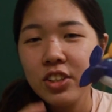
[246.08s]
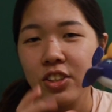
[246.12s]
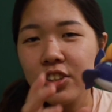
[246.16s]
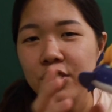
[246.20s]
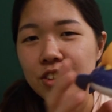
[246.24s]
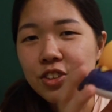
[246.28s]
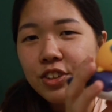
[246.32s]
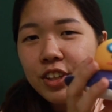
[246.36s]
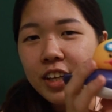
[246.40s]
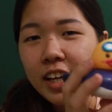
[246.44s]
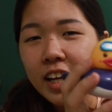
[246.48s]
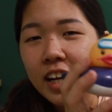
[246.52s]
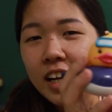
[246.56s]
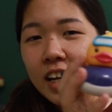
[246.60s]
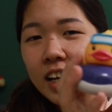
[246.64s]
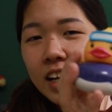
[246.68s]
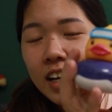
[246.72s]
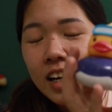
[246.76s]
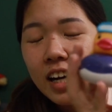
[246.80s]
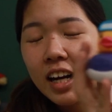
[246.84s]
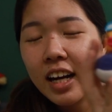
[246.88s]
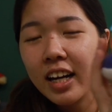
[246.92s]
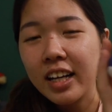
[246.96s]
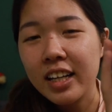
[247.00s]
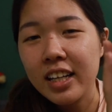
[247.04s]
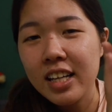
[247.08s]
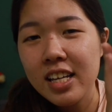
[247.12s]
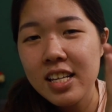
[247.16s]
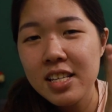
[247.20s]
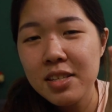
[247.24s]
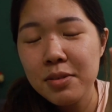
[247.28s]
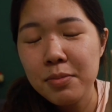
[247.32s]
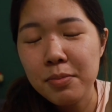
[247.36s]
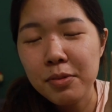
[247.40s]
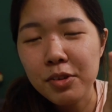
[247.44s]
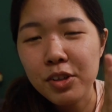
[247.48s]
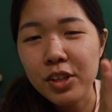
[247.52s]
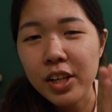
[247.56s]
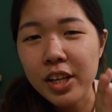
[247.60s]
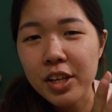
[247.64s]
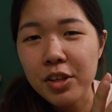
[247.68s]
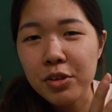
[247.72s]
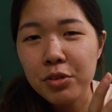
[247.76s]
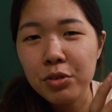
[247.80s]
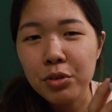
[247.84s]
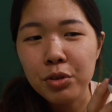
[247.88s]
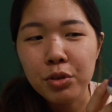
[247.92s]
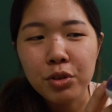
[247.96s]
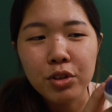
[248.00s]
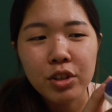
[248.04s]
So yeah, I guess we'll let you
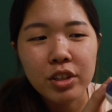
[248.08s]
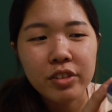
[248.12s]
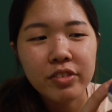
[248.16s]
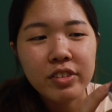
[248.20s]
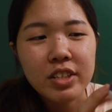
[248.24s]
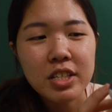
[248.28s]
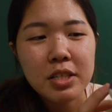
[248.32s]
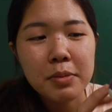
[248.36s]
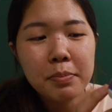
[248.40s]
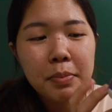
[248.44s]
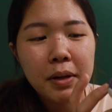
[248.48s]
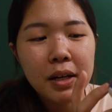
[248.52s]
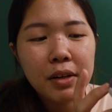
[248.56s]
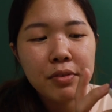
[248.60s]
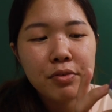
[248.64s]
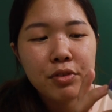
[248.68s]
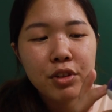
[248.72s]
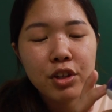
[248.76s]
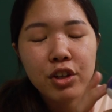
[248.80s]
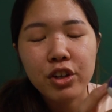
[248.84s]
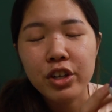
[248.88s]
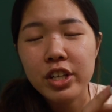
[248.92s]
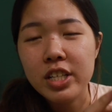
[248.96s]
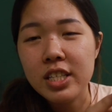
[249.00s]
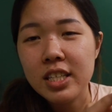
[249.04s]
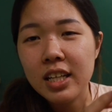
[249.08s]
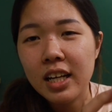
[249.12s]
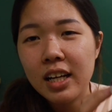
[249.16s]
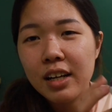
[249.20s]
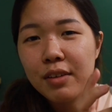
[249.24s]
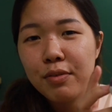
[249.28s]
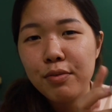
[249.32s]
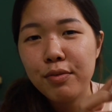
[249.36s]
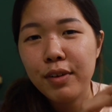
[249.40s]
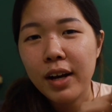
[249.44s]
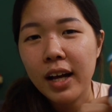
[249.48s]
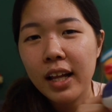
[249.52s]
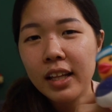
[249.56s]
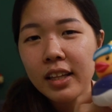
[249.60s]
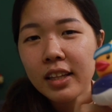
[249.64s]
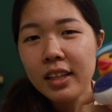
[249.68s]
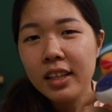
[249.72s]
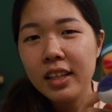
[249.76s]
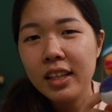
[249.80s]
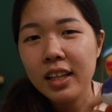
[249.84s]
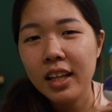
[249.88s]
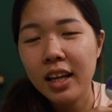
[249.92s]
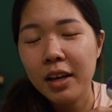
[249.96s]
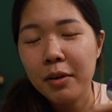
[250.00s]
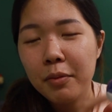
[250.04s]
know if these bath toys are
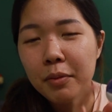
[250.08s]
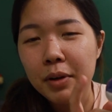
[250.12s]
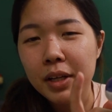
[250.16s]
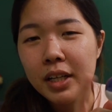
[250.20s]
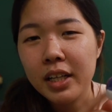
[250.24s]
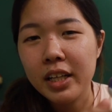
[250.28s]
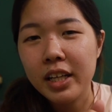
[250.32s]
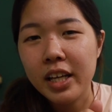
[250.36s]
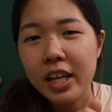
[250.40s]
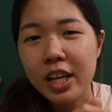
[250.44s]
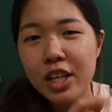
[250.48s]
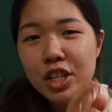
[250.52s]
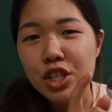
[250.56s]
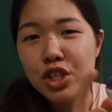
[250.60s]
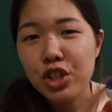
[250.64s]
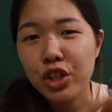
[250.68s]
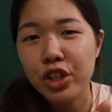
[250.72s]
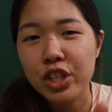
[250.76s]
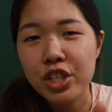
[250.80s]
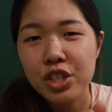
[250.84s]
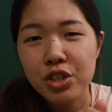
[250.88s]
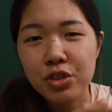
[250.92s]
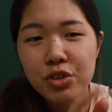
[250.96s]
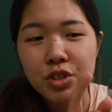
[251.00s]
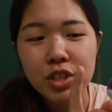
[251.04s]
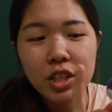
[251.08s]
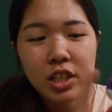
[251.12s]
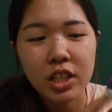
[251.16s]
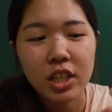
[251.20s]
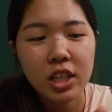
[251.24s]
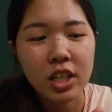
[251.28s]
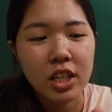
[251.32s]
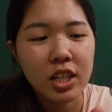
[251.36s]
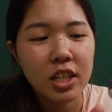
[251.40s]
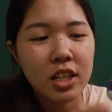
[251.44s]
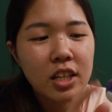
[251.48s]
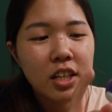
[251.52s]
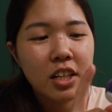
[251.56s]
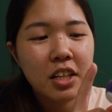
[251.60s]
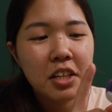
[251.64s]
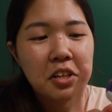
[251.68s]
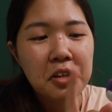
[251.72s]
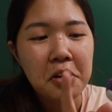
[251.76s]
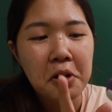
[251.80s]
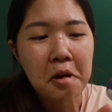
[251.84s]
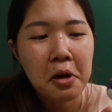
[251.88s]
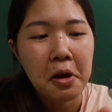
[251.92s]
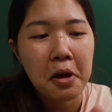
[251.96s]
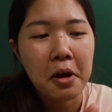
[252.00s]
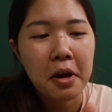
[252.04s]
fun and whether he enjoys using it
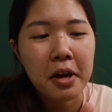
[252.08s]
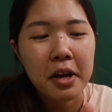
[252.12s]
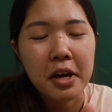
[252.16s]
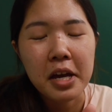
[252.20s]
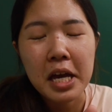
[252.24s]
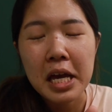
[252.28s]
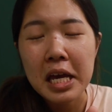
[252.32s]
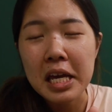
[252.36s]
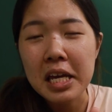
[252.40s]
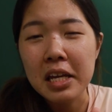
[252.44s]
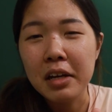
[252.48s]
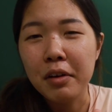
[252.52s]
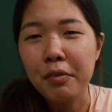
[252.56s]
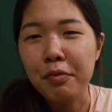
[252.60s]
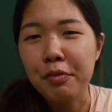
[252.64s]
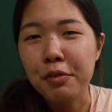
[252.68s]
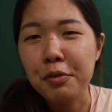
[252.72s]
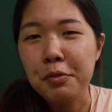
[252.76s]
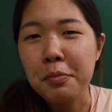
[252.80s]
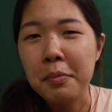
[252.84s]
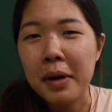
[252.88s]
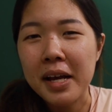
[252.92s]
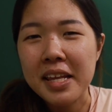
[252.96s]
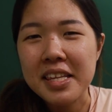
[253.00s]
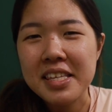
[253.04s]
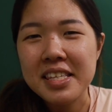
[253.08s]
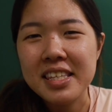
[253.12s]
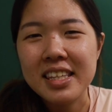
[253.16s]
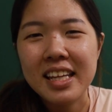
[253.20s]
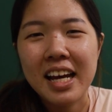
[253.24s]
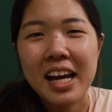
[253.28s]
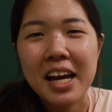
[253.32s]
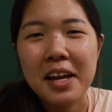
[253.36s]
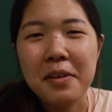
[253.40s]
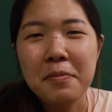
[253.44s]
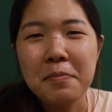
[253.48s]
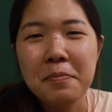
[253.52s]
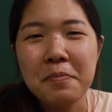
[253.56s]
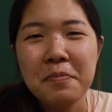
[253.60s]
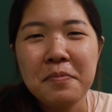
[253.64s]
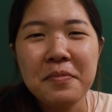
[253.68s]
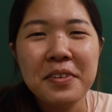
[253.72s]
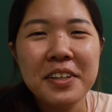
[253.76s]
in a few months' time.